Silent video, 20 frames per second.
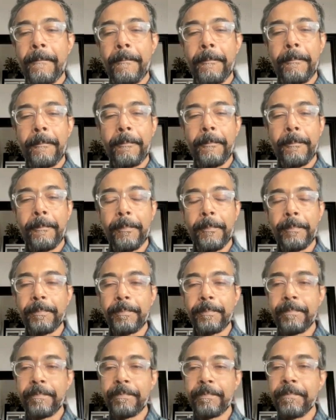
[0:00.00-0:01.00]

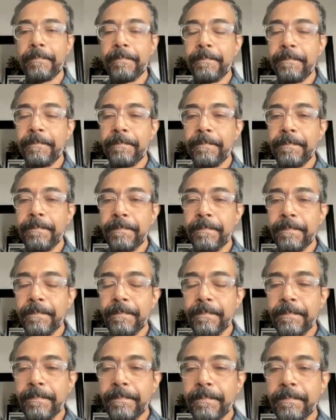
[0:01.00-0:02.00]

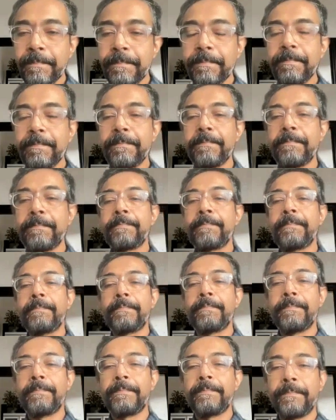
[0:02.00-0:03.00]

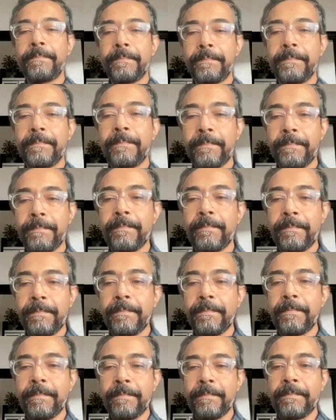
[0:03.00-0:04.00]

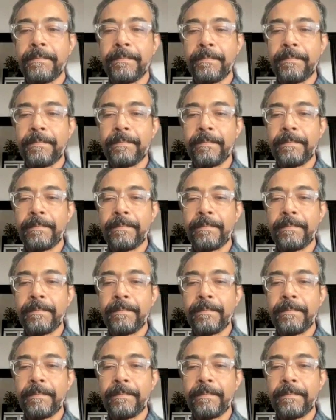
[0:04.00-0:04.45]
(silent)